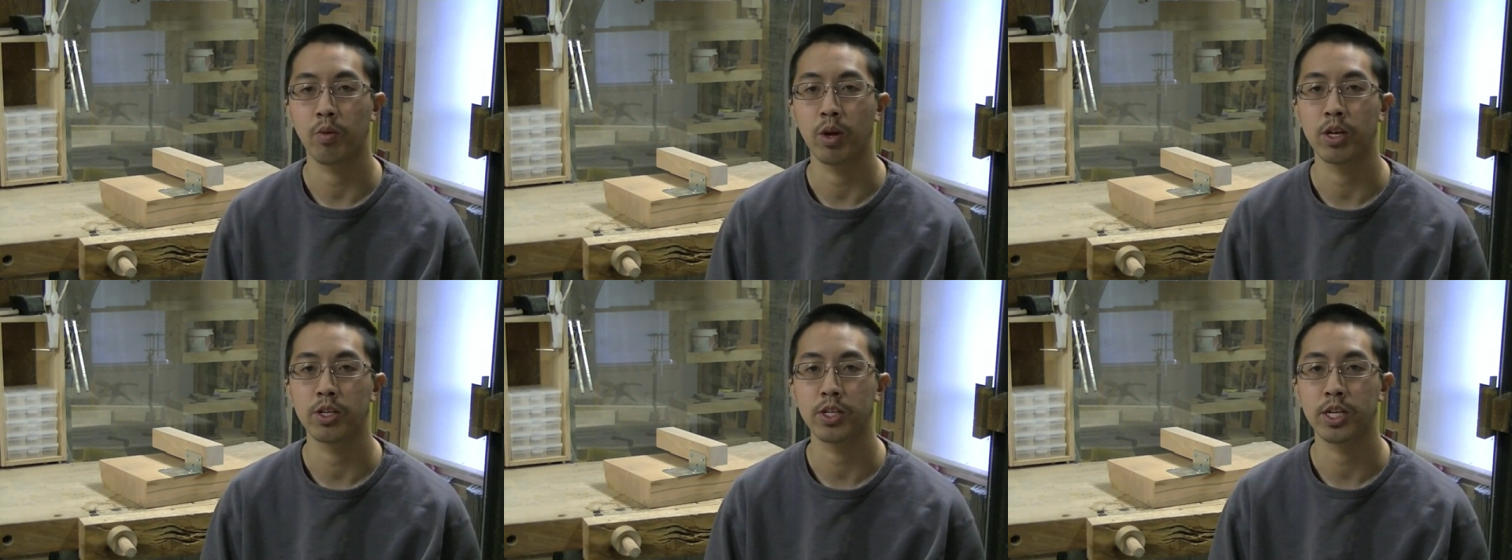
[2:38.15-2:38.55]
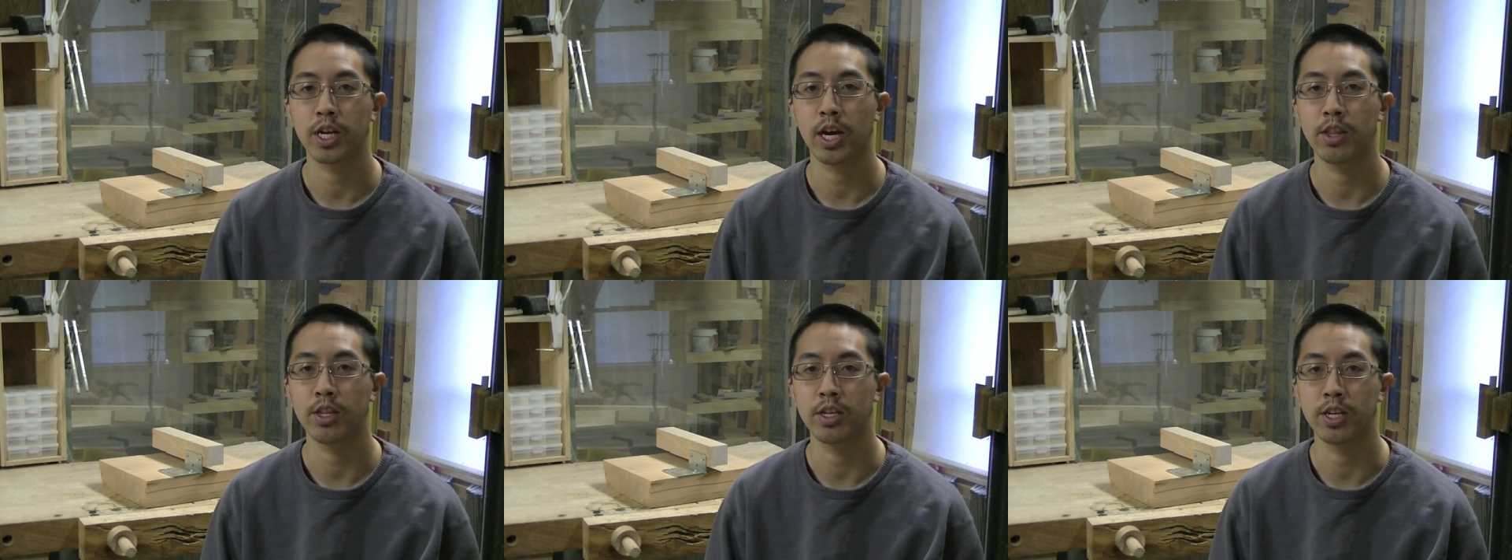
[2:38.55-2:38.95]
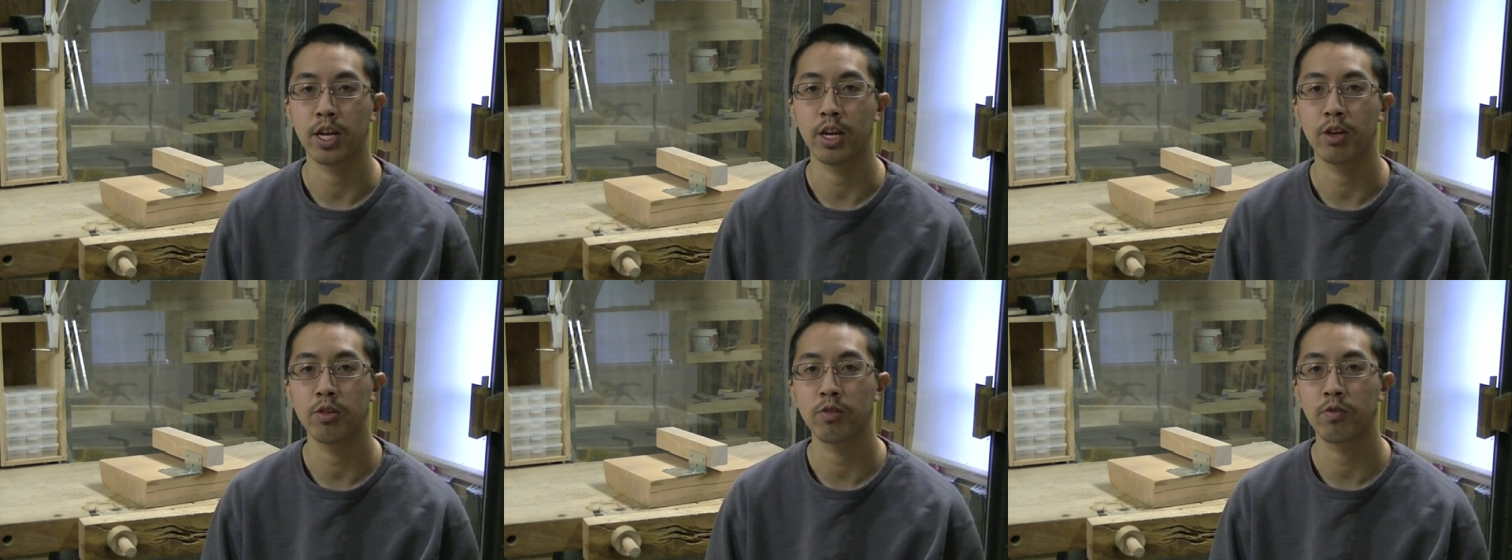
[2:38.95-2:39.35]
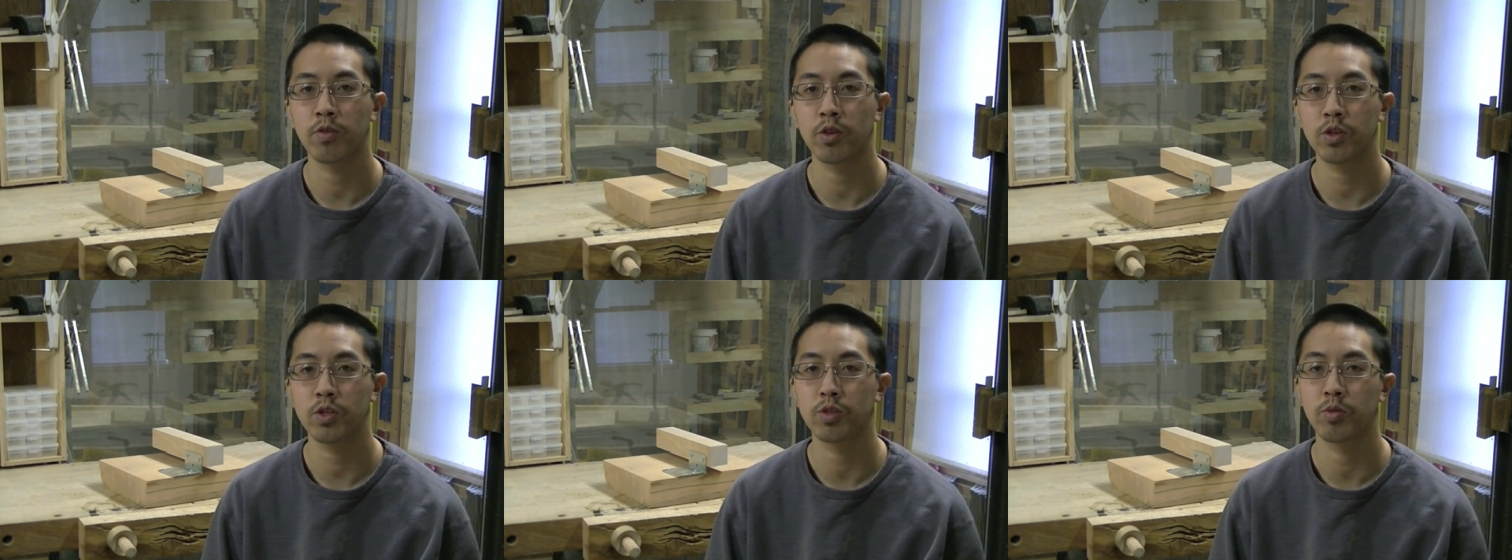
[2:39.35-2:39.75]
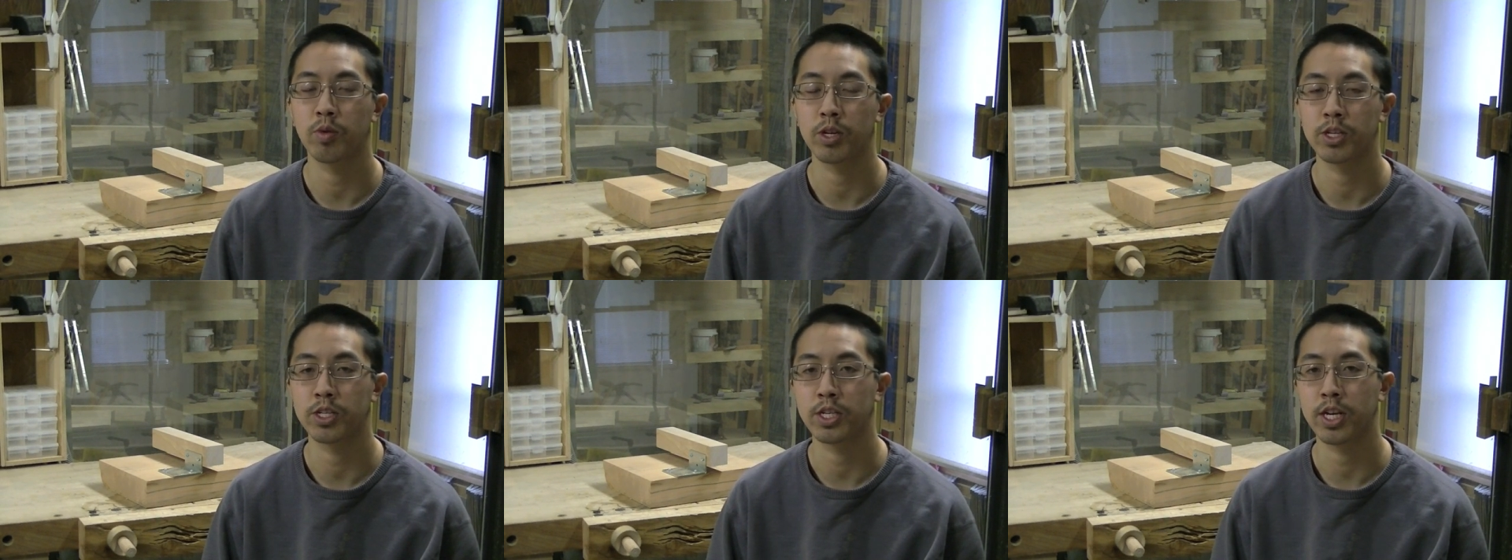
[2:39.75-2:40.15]
One is to cut the tails first,
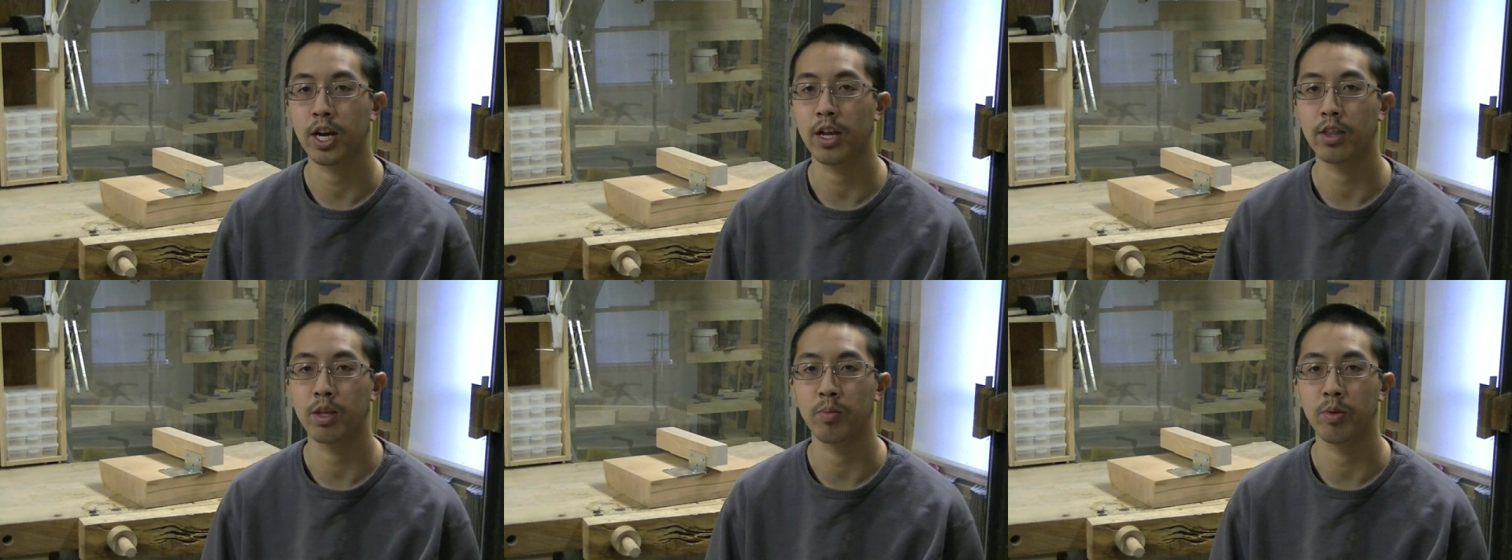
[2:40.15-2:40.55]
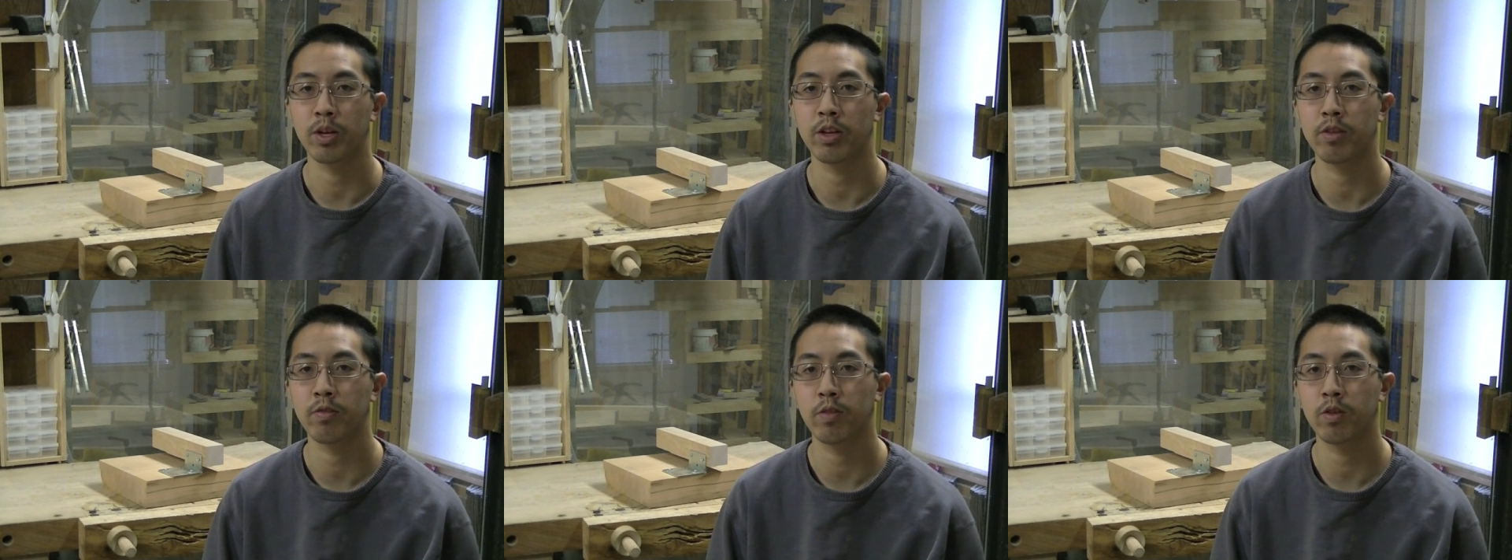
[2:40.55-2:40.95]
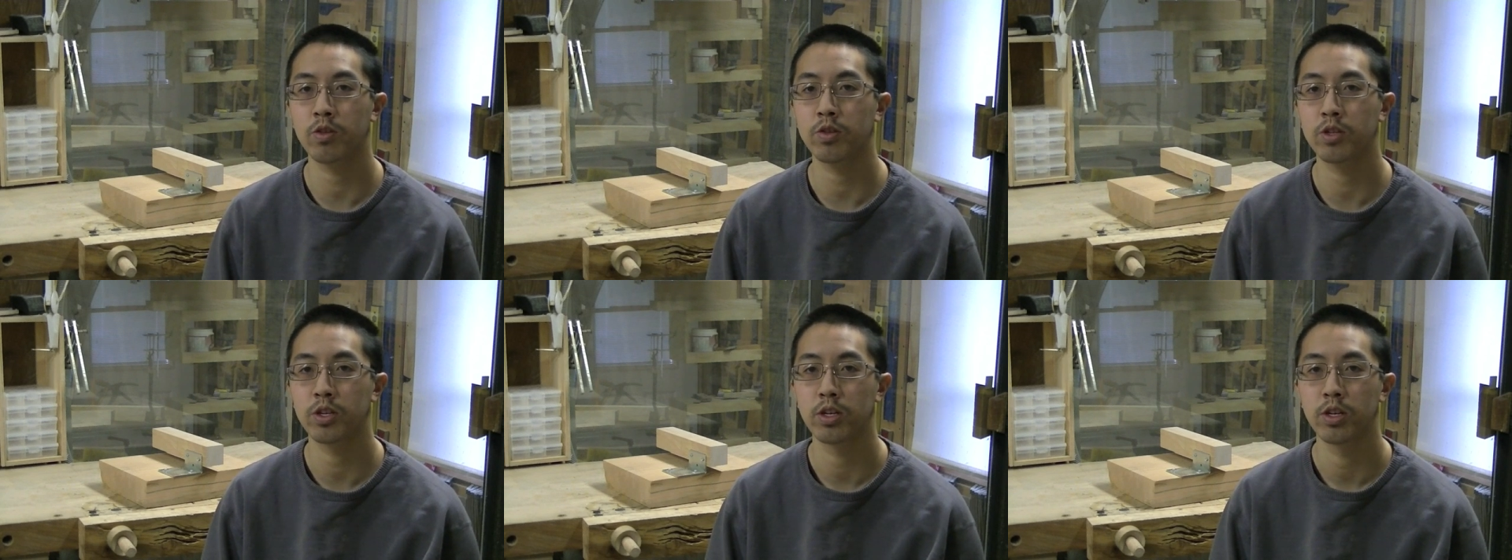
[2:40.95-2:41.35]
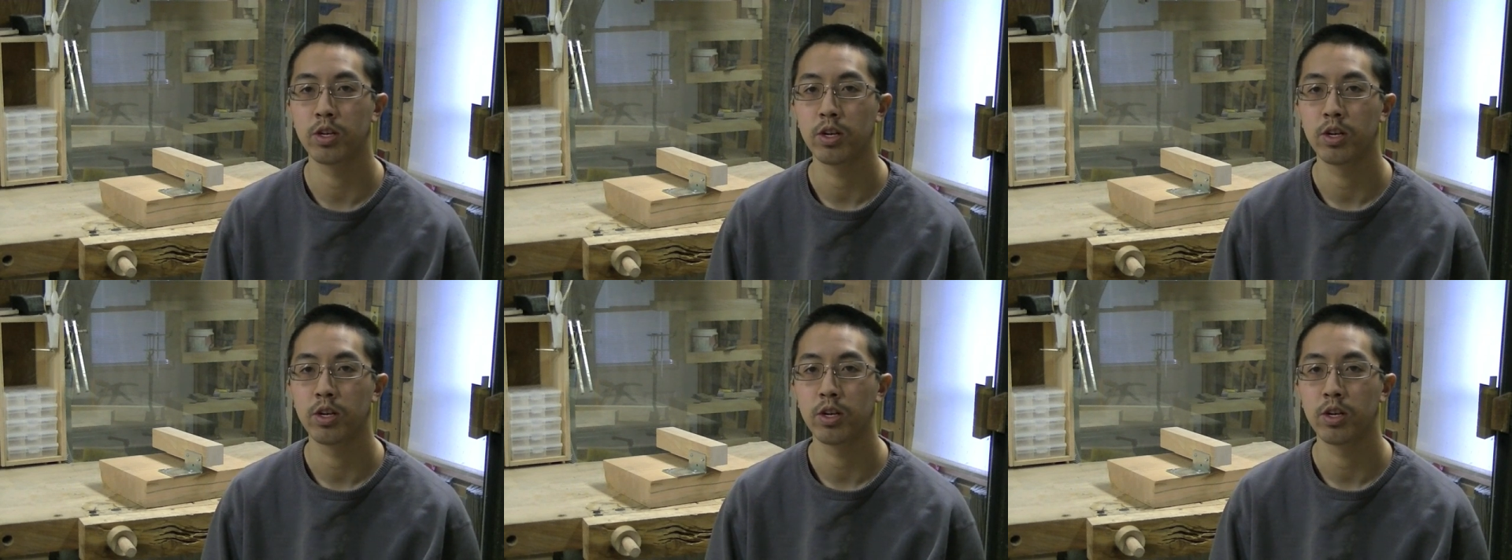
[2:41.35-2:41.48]
one is to cut the pins first.